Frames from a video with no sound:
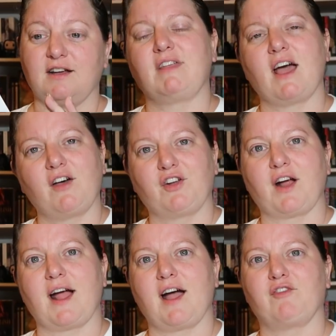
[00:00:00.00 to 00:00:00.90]
the other
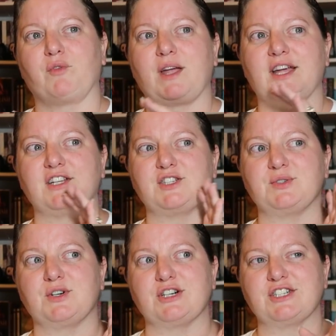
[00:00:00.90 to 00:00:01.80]
half we can
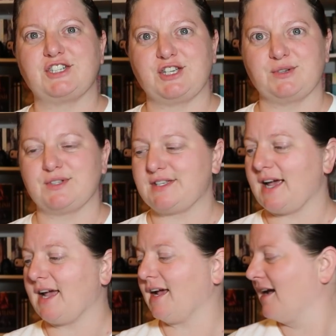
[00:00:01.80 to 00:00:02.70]
do on
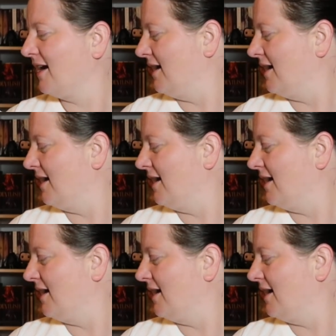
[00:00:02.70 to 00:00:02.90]
Tuesday.